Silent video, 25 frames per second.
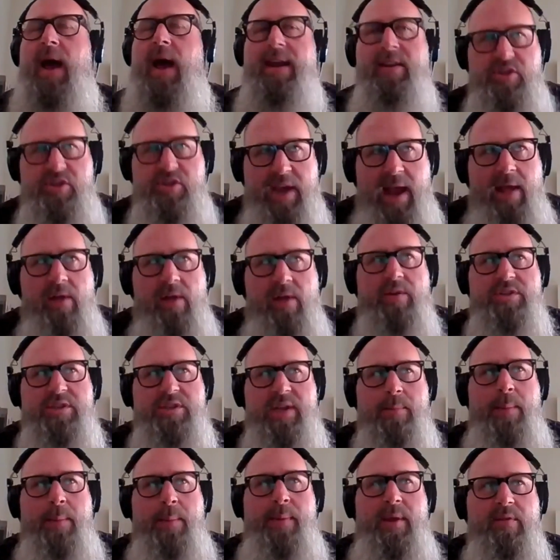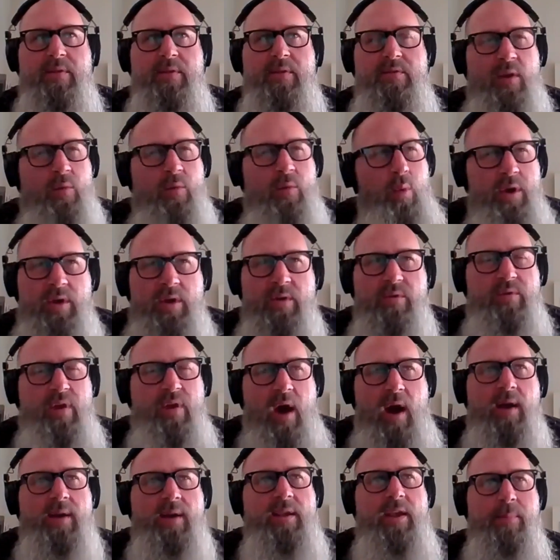I challenged him a bit and said, what are you
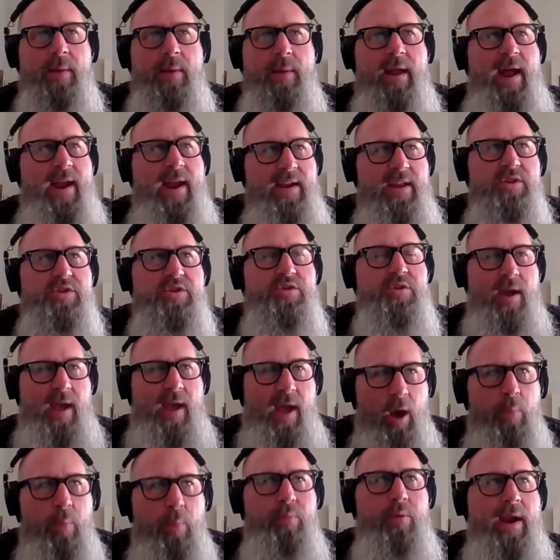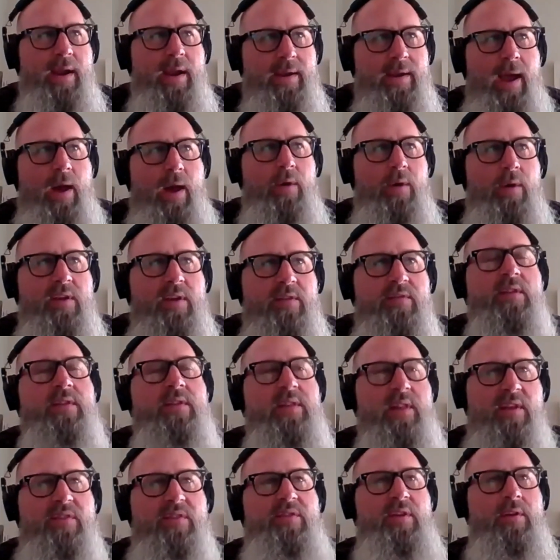talking about? I need your help right now. And he said,
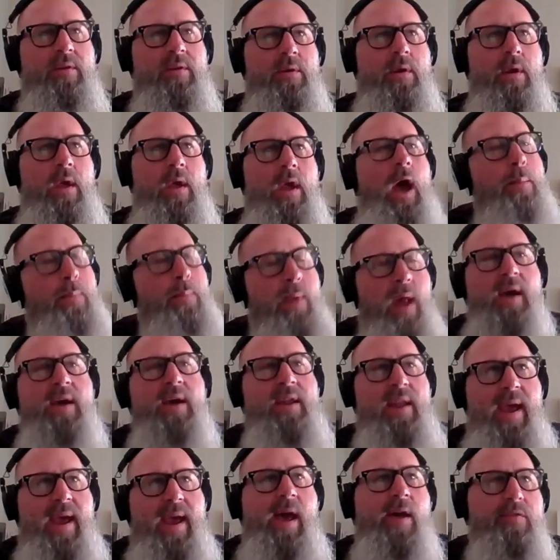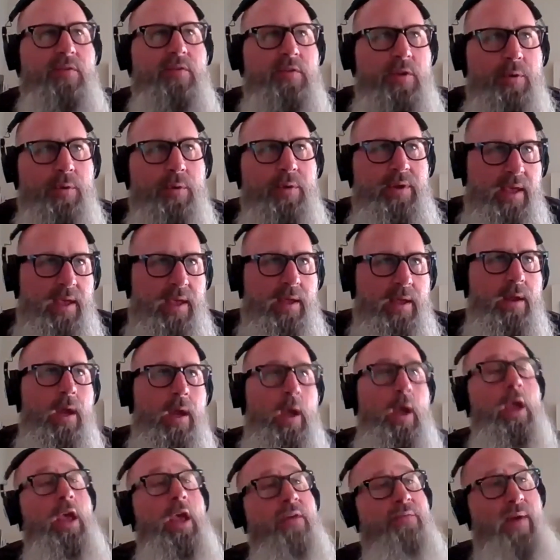listen, I'm not going to ask you again.
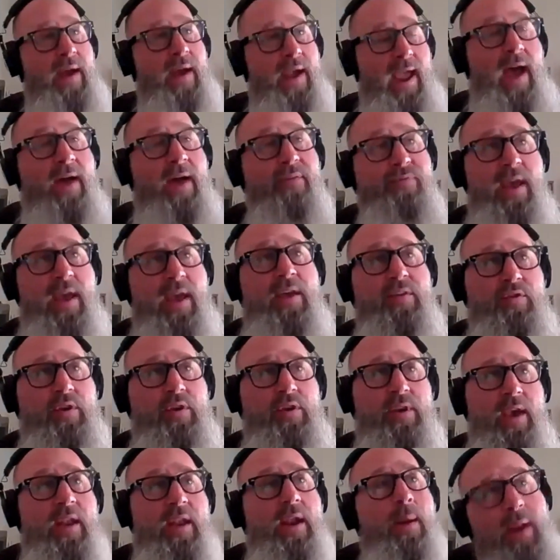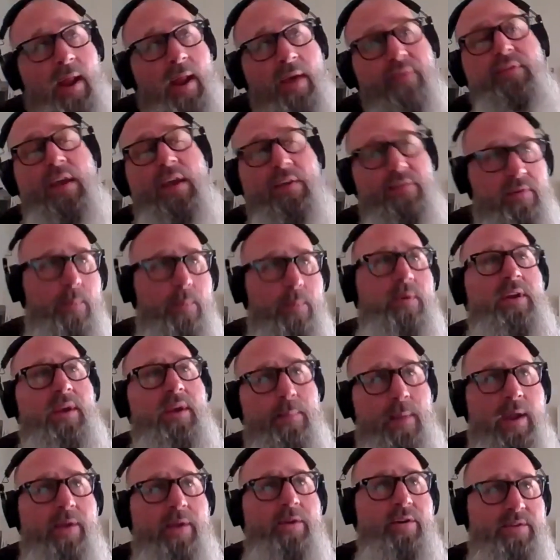If I have to ask you again, I'm going to have somebody
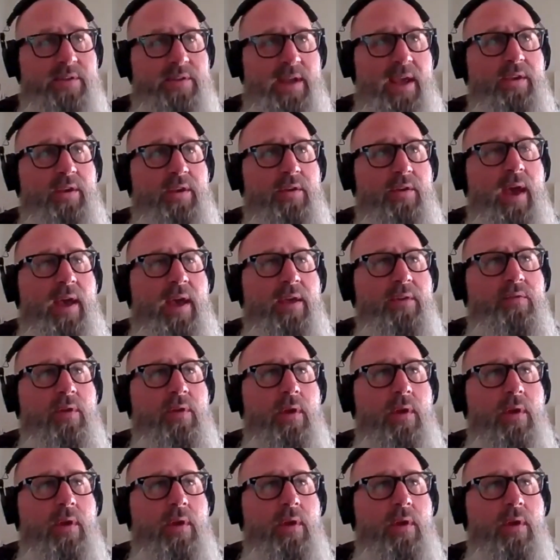come out here and take you guys.